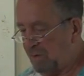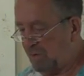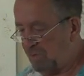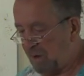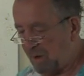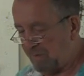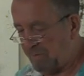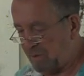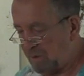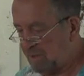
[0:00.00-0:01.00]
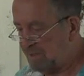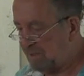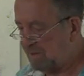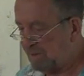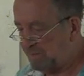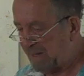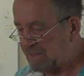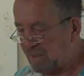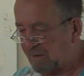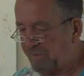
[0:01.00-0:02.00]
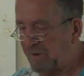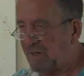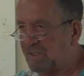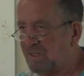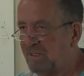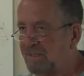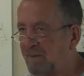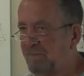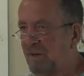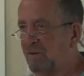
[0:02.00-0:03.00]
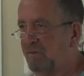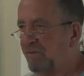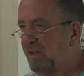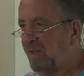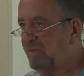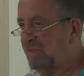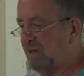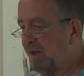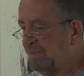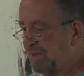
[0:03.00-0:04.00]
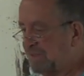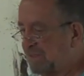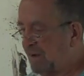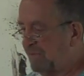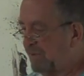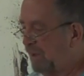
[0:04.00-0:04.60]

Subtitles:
So that's chapter 2 of the story of STEFAN.